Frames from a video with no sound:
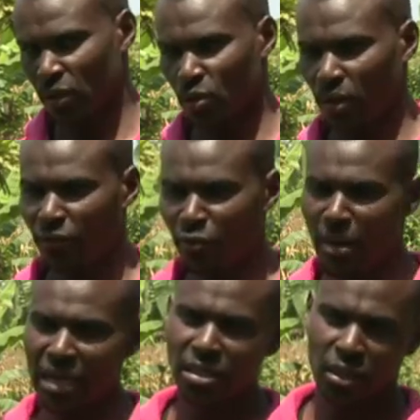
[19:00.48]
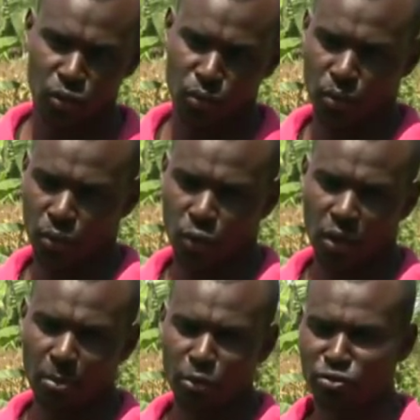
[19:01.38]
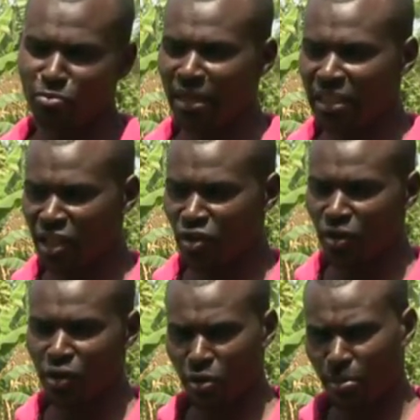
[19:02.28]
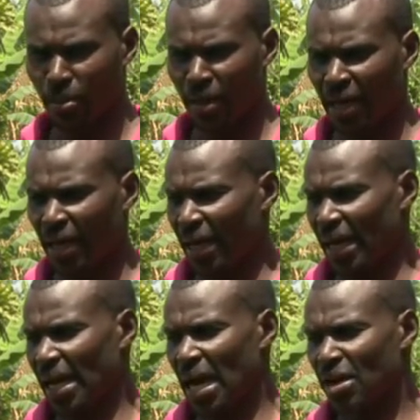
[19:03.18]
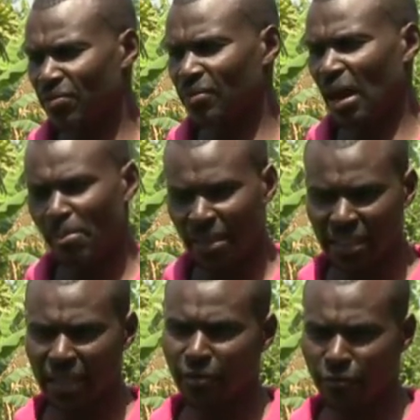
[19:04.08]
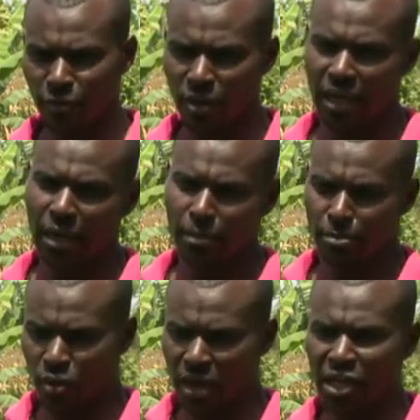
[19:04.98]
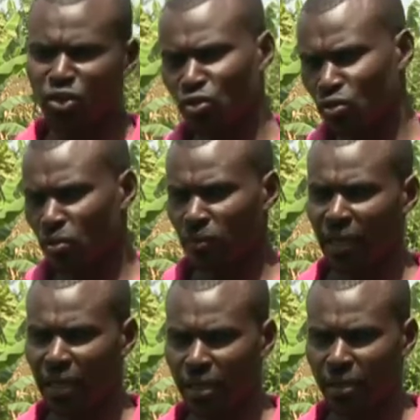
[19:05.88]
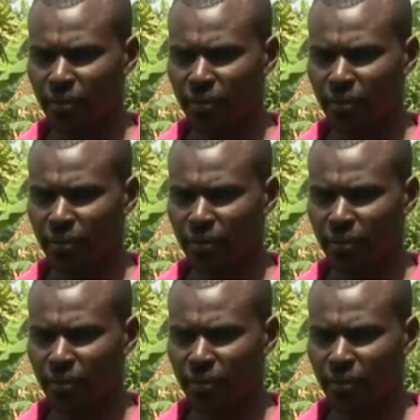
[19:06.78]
so if you merge the two you're able to maintain your crop and have a better fodder production throughout the year